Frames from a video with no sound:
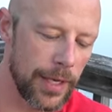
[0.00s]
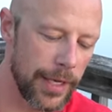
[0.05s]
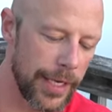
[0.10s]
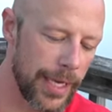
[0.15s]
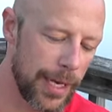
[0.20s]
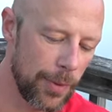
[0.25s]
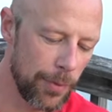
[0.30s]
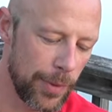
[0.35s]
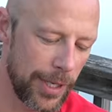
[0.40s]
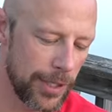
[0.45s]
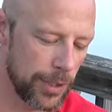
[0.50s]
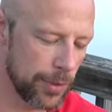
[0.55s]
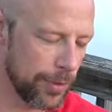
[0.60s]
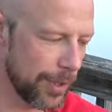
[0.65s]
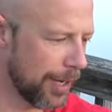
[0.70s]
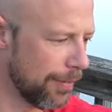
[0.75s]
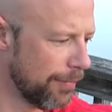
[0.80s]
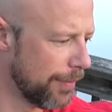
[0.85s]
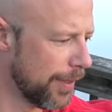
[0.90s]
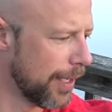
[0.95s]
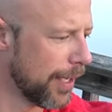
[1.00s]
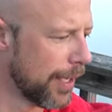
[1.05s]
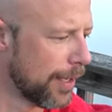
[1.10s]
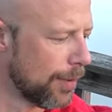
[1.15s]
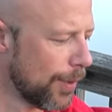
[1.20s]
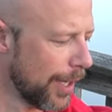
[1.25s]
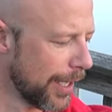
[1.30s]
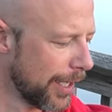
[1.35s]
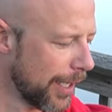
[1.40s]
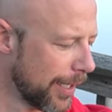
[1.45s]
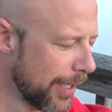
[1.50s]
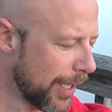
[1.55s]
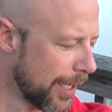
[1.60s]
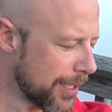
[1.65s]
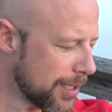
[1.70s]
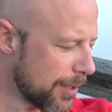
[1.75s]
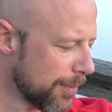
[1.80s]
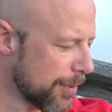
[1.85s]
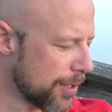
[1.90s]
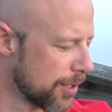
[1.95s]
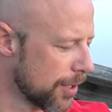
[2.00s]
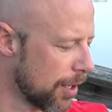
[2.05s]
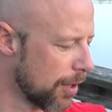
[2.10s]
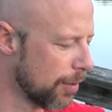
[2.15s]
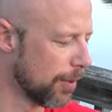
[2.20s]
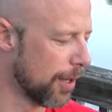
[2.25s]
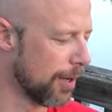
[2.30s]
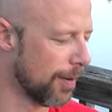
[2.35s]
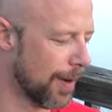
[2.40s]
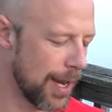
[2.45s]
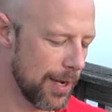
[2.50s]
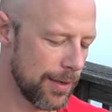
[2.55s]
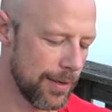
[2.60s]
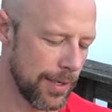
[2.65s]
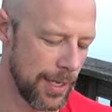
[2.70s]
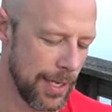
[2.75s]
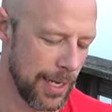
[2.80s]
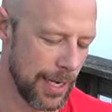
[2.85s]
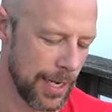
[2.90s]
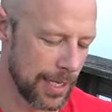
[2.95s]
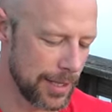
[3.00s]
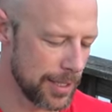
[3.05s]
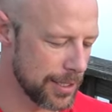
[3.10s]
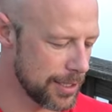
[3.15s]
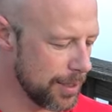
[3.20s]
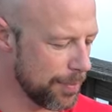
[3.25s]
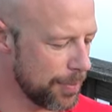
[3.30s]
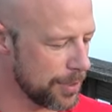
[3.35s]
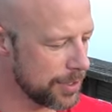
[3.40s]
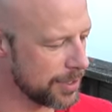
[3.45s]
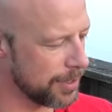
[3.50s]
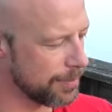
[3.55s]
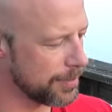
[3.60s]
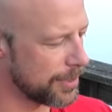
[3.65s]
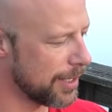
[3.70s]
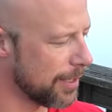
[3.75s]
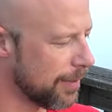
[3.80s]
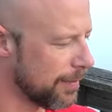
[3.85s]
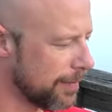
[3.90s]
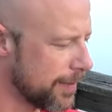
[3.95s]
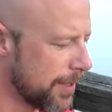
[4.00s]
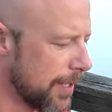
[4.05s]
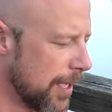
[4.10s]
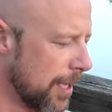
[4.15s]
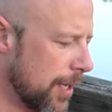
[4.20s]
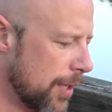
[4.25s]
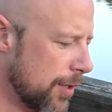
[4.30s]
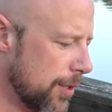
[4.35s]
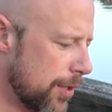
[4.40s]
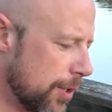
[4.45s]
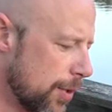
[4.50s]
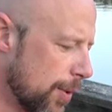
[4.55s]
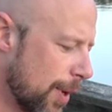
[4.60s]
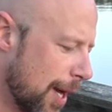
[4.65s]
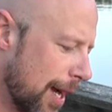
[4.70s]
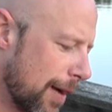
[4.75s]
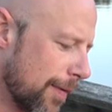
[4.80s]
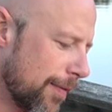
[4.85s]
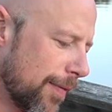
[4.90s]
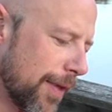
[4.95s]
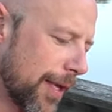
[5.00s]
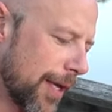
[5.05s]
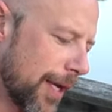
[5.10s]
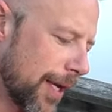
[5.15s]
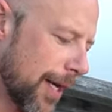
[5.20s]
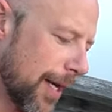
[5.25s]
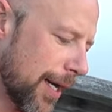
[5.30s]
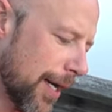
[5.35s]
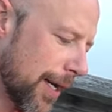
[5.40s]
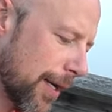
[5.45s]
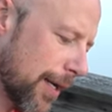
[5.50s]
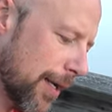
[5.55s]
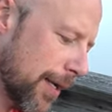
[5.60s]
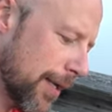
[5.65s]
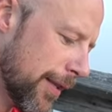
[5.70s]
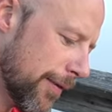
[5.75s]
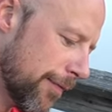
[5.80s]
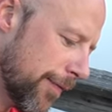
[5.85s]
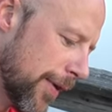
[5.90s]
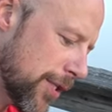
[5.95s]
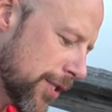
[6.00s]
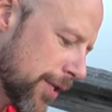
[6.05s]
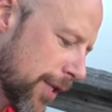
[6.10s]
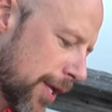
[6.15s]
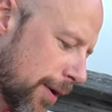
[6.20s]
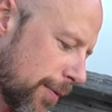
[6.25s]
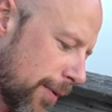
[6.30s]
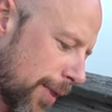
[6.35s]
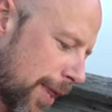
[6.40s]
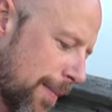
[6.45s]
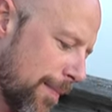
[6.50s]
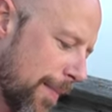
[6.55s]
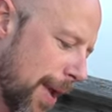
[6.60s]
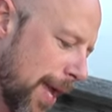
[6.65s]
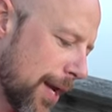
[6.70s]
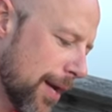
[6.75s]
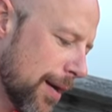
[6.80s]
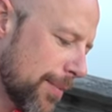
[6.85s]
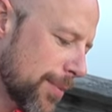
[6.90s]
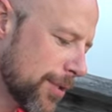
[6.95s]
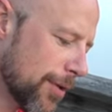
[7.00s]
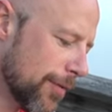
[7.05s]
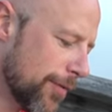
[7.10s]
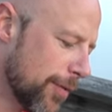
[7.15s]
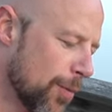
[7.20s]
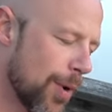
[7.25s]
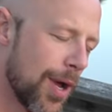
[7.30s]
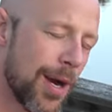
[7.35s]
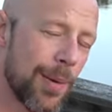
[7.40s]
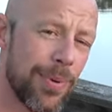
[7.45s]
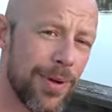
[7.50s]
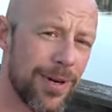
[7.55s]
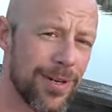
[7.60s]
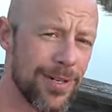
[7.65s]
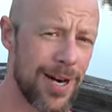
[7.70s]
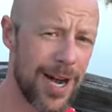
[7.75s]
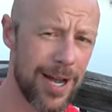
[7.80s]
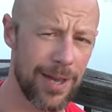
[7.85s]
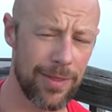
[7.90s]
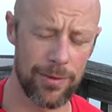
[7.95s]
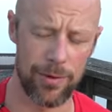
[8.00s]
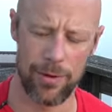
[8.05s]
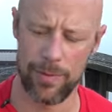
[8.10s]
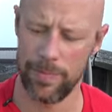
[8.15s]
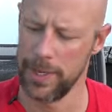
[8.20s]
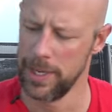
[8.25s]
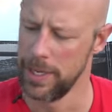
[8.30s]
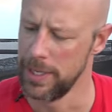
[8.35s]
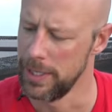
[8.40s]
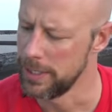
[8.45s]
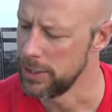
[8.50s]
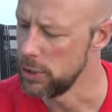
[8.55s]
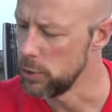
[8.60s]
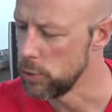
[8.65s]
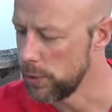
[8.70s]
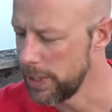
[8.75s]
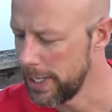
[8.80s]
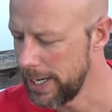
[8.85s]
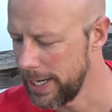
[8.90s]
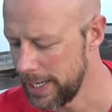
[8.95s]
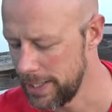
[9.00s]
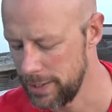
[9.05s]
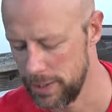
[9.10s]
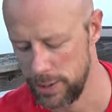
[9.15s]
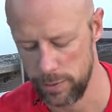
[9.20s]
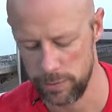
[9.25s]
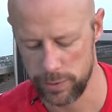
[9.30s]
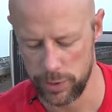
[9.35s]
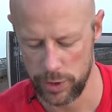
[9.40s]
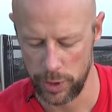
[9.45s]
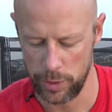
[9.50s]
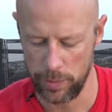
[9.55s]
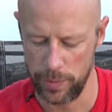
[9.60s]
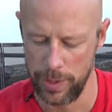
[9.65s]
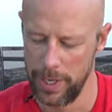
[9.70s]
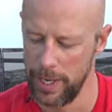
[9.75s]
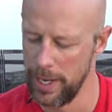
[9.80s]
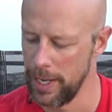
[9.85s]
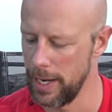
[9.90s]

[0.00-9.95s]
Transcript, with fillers: Again, we do have the uh, YKK zippers all the way around. And the zippers themselves do have the, uh, the feature there where they made up. So if you want to put a lock through them, you can do so.